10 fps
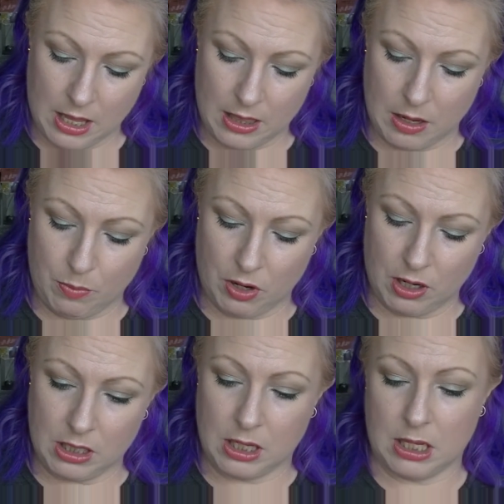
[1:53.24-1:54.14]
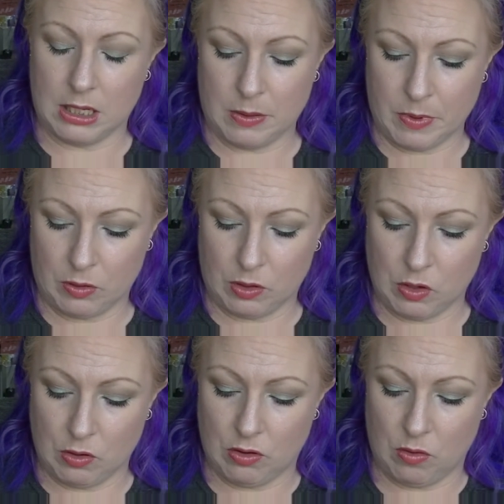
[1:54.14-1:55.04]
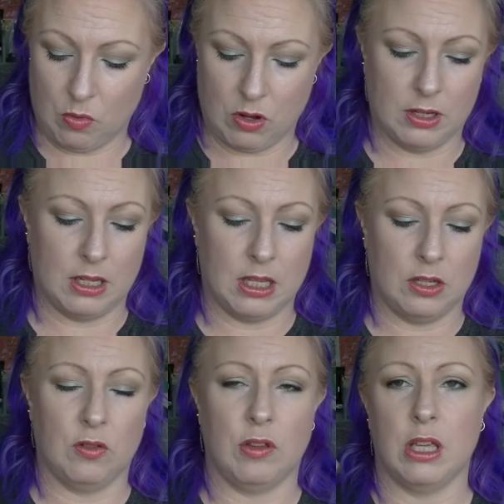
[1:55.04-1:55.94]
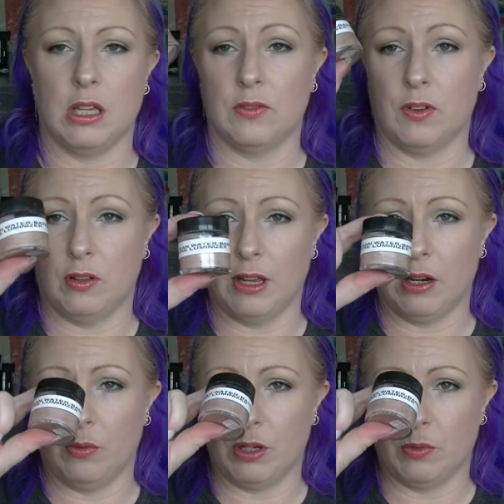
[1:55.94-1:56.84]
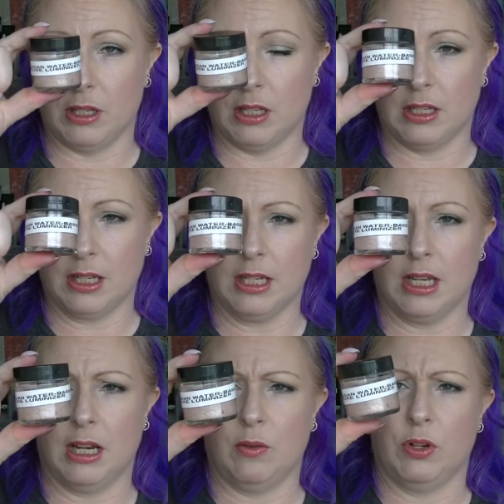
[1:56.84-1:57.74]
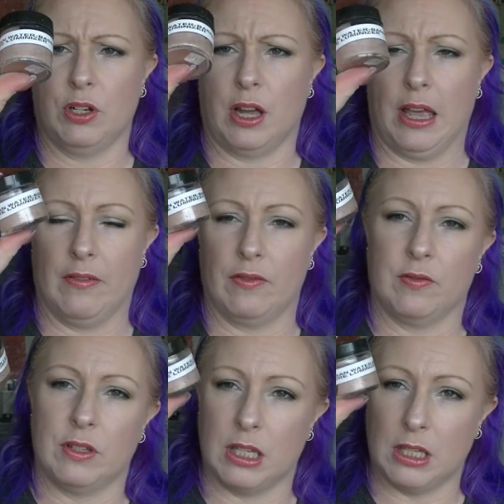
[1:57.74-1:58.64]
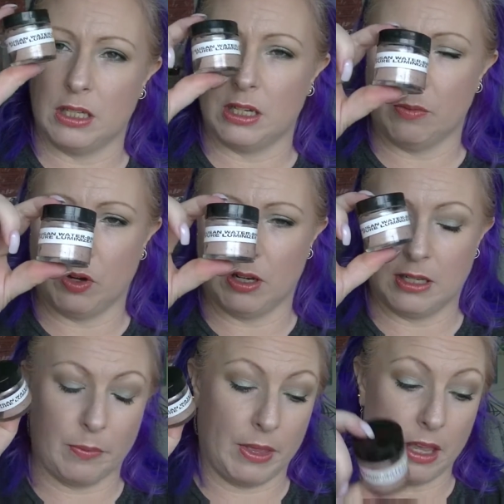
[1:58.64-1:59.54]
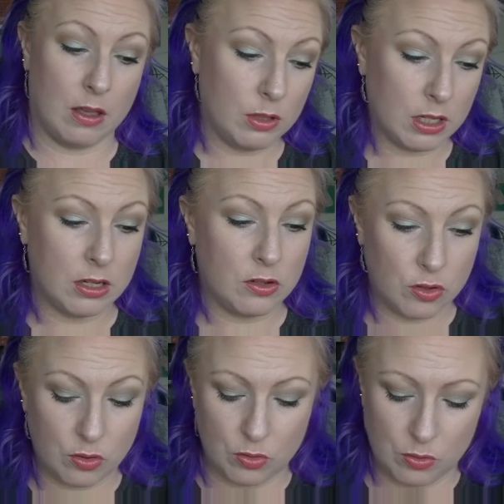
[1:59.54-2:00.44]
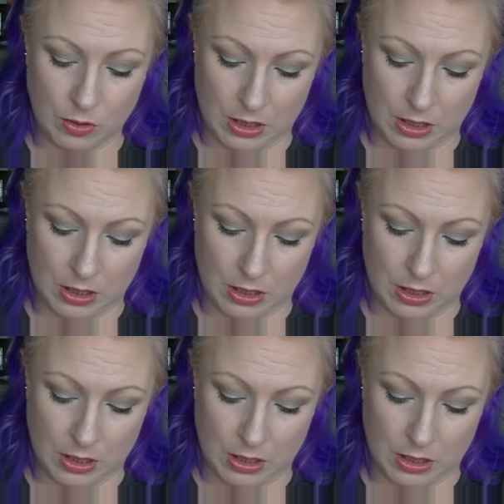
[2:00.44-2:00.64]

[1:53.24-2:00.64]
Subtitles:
The product that smells good was the Suki Exfoliator, which was in this container, which I have since depotted something else into.